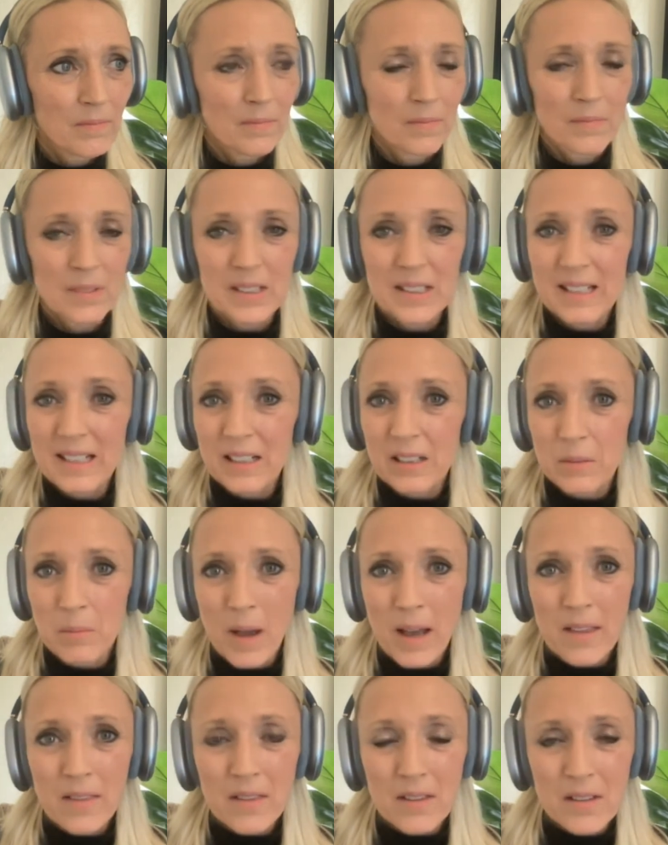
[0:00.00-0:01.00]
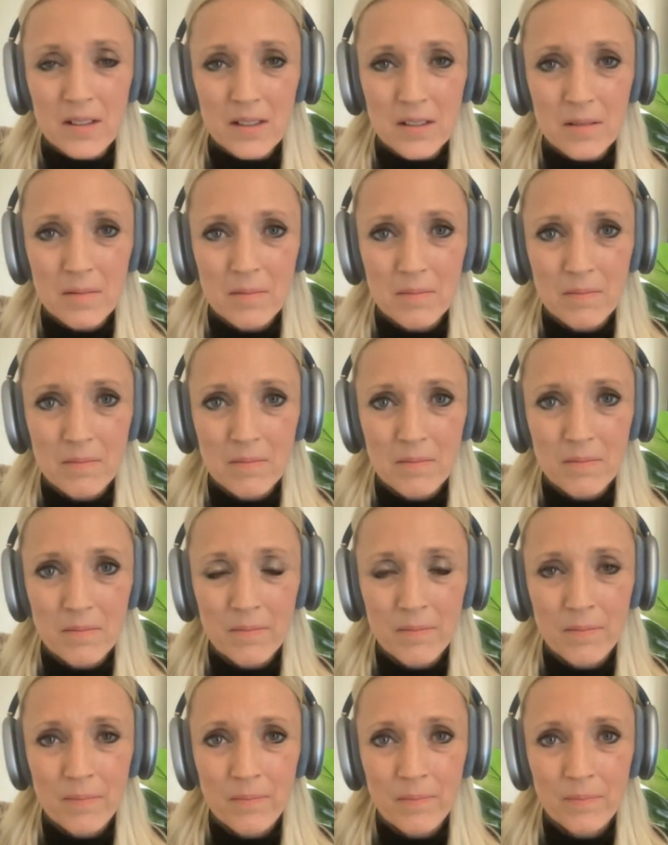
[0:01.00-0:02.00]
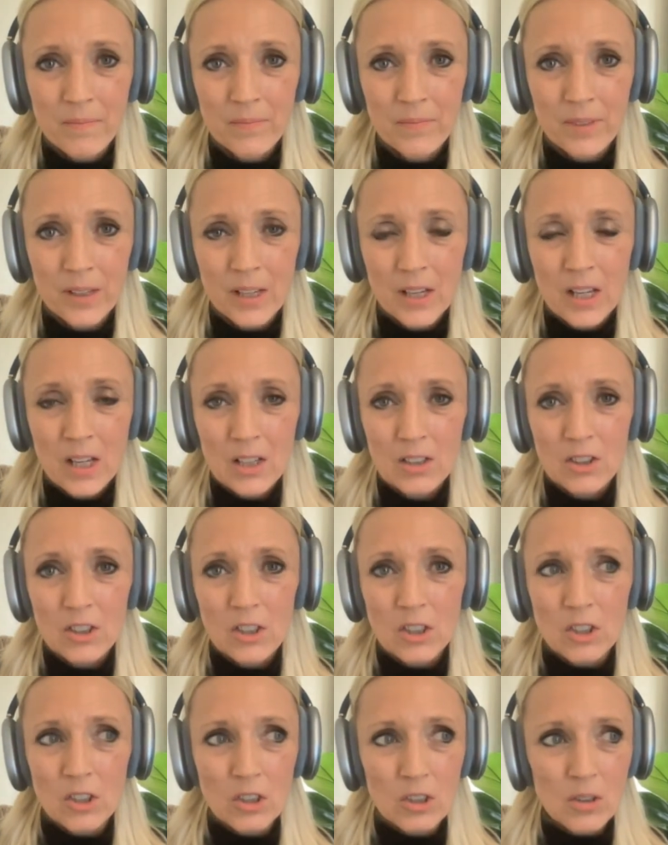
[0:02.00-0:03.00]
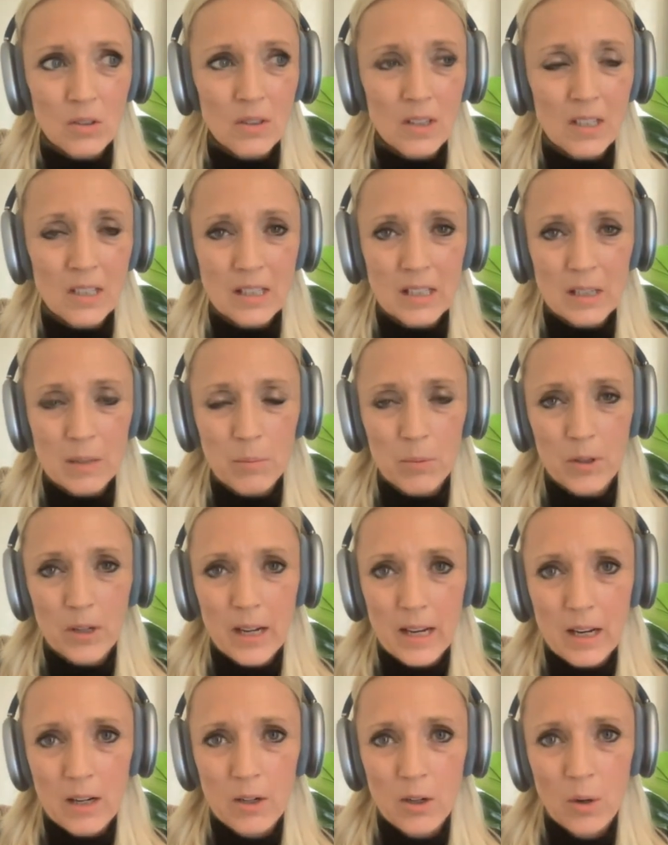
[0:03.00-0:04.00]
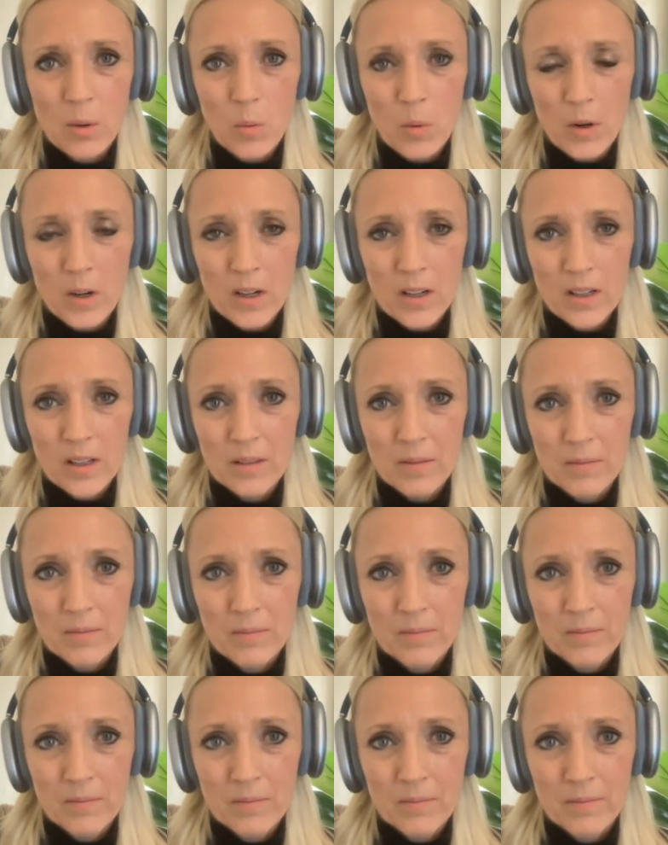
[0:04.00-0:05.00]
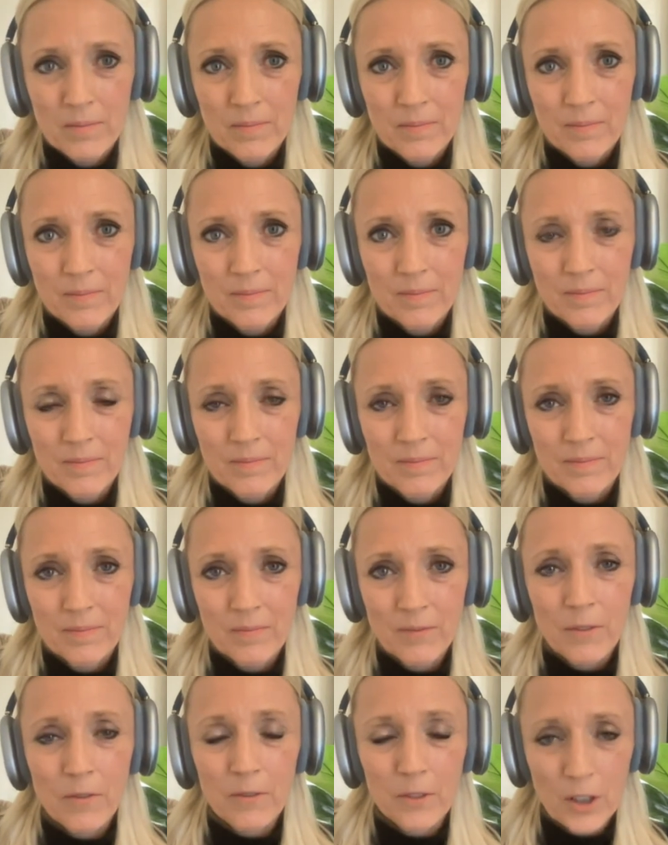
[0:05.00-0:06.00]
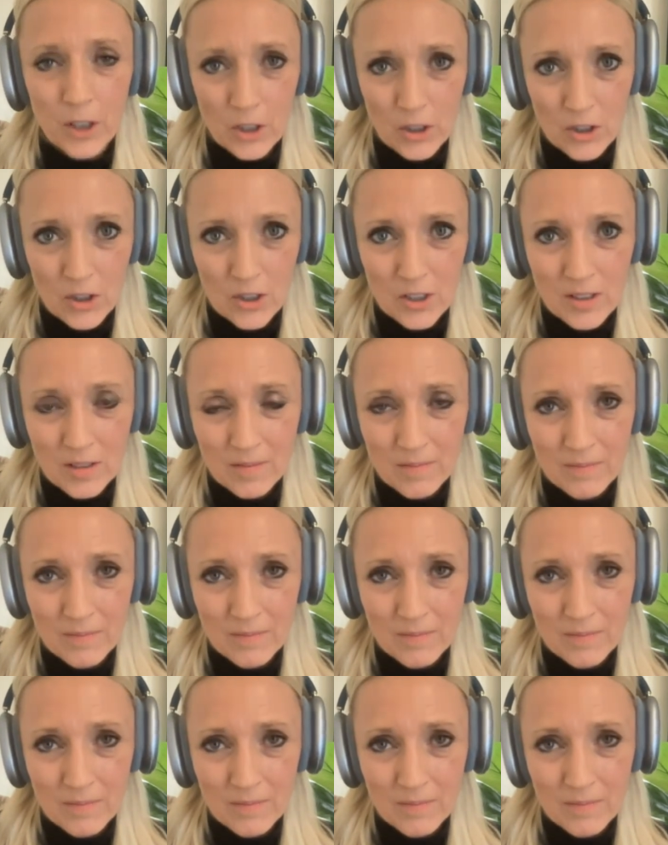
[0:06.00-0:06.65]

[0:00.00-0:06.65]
six months to do the deeper inner work first.